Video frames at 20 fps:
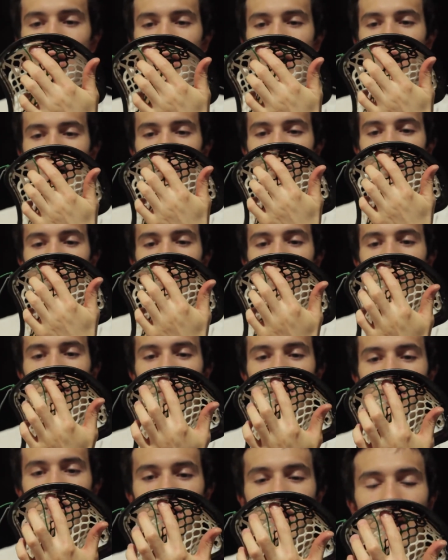I'm gonna
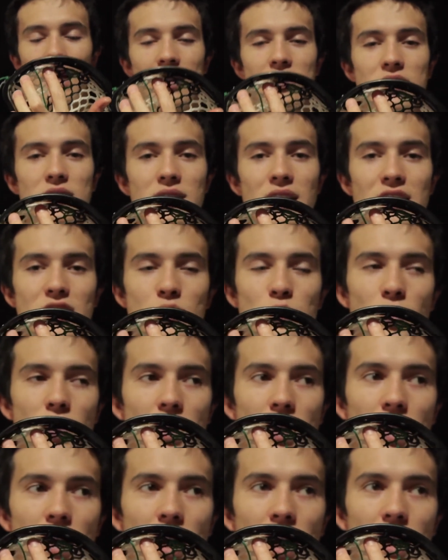make that's
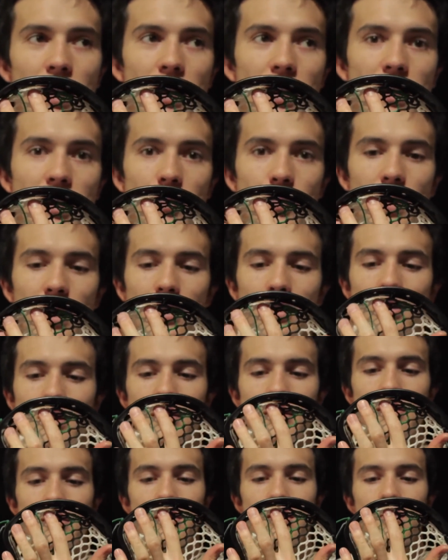what I like about this,
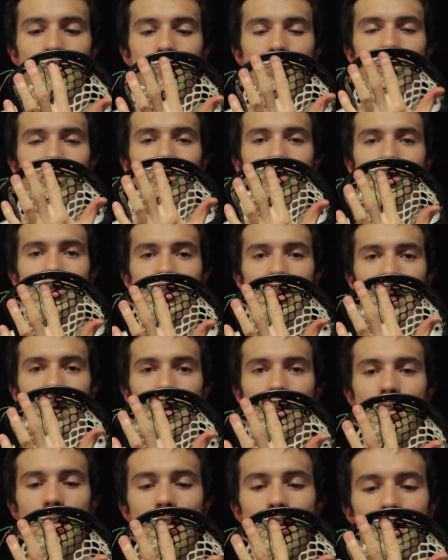is it pulls
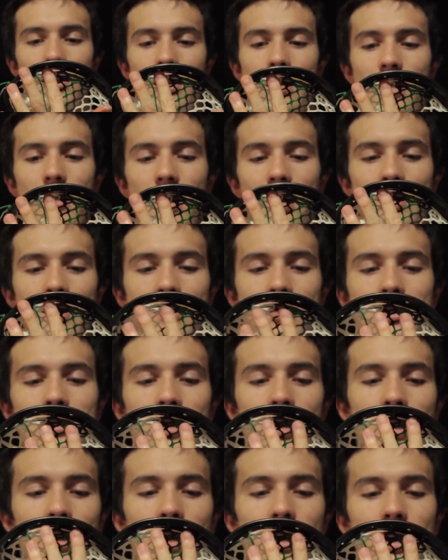that nice,
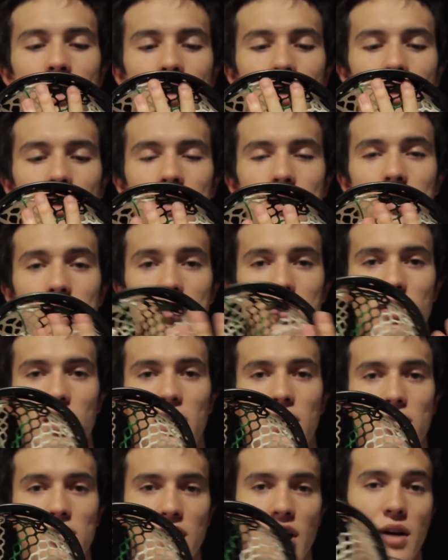the
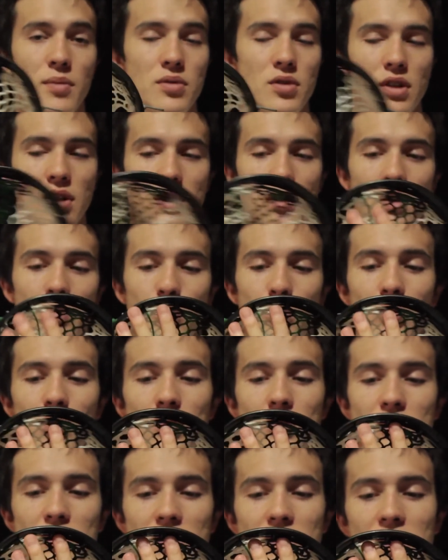triangle top string, it
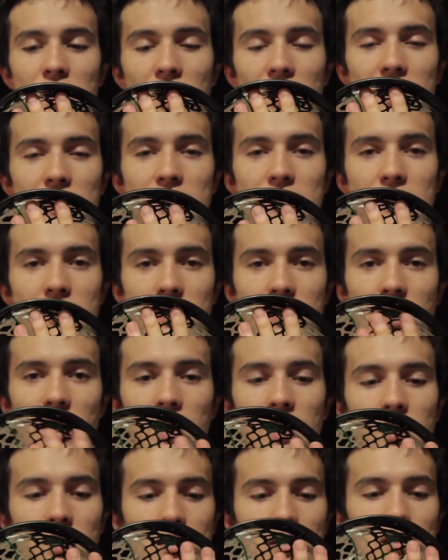pulls it nice and
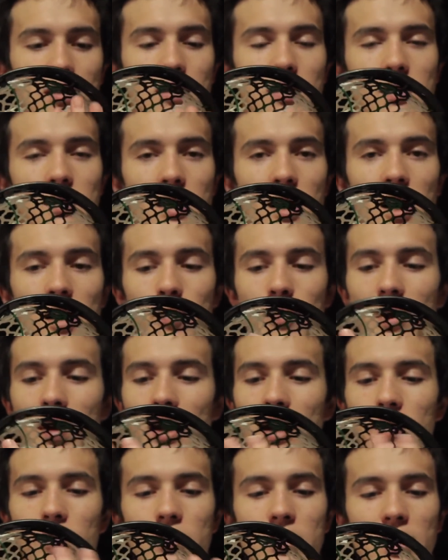tight to the top
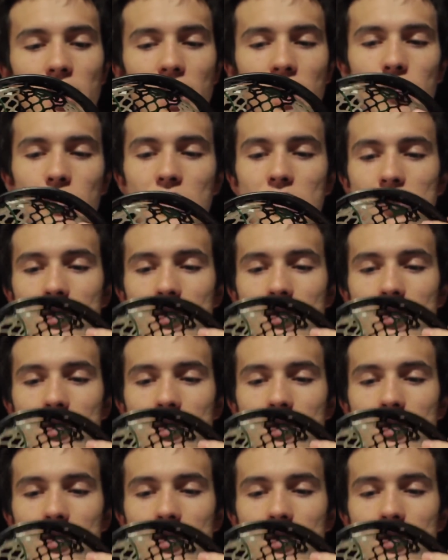every diamond.